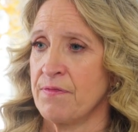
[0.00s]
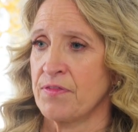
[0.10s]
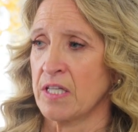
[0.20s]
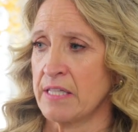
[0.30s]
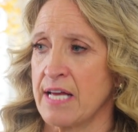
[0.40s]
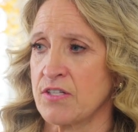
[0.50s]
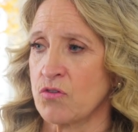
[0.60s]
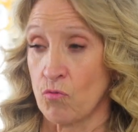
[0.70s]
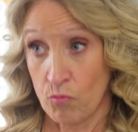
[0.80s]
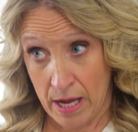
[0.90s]
the
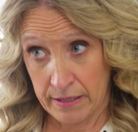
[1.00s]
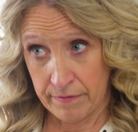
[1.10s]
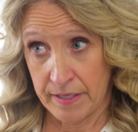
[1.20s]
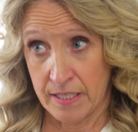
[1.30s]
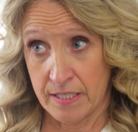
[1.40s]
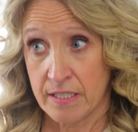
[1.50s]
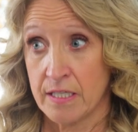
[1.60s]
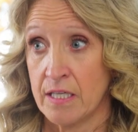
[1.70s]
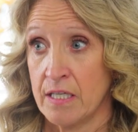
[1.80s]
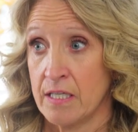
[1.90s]
less relevant
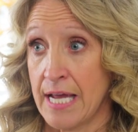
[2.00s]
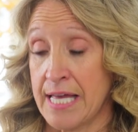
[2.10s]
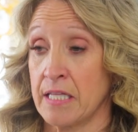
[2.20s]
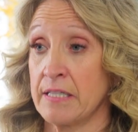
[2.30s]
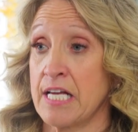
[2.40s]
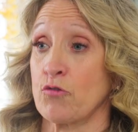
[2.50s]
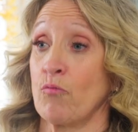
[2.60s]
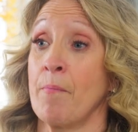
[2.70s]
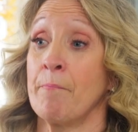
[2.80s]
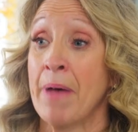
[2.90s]
and the less
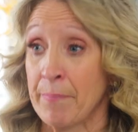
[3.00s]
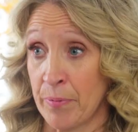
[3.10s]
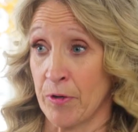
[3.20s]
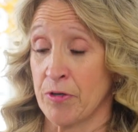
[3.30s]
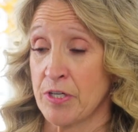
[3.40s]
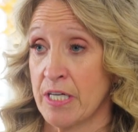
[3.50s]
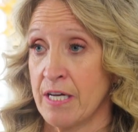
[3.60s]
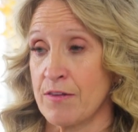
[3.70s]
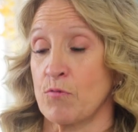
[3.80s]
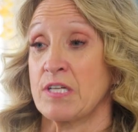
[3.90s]
remembered
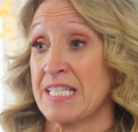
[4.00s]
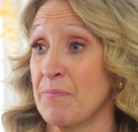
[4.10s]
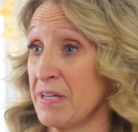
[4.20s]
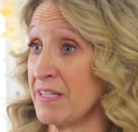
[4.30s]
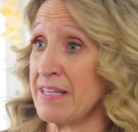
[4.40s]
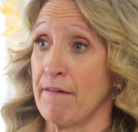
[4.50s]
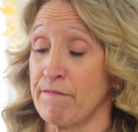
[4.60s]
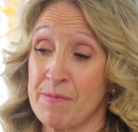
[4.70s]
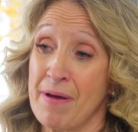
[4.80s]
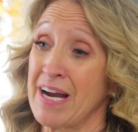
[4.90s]
the recipient of that
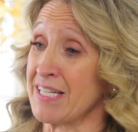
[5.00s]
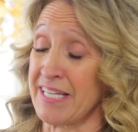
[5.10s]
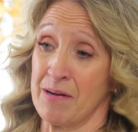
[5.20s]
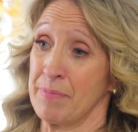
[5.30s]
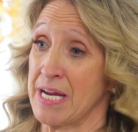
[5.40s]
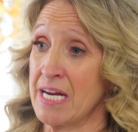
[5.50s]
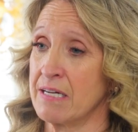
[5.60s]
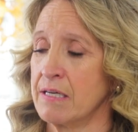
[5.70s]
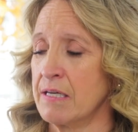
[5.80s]
feedback is going to be.